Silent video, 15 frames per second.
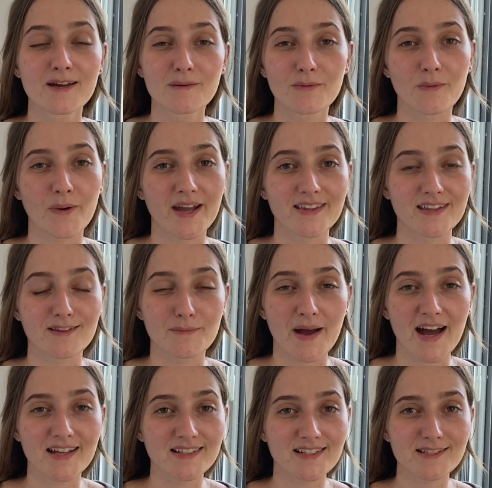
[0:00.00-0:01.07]
way that the
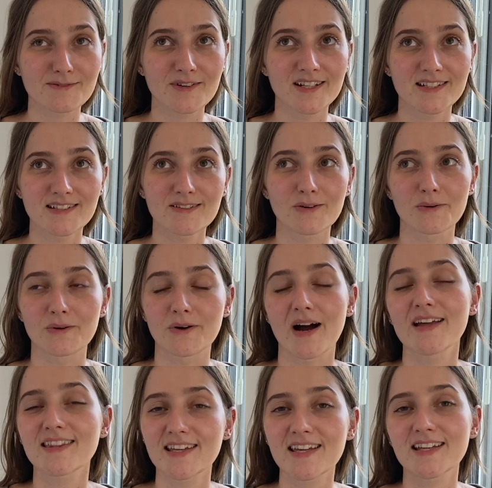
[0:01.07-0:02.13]
pattern is written, or I
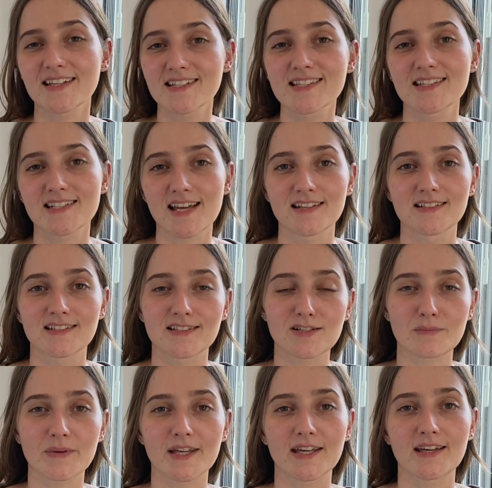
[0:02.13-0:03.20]
think it is intended to
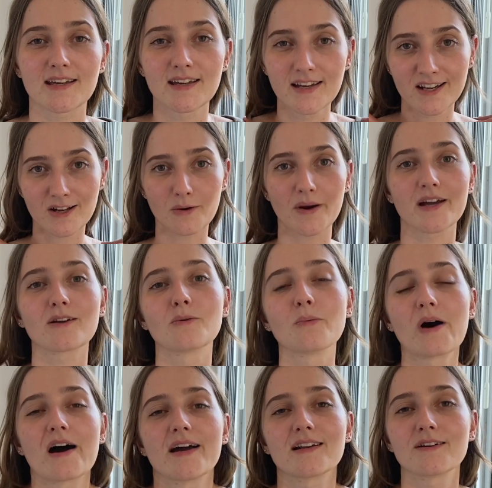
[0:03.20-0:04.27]
be quite a
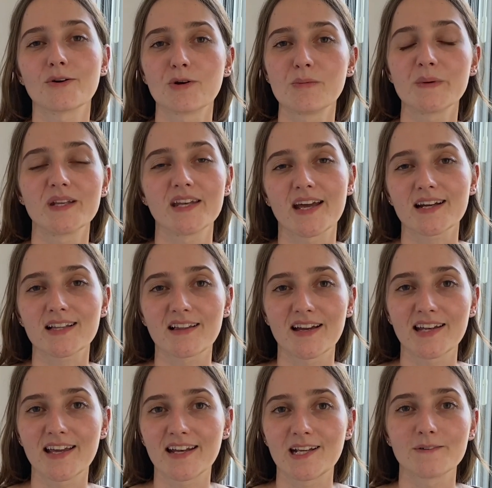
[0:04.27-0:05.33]
wide and open
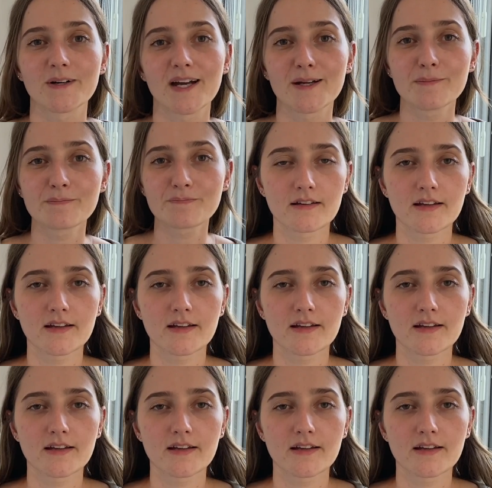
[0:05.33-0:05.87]
neckline anyway.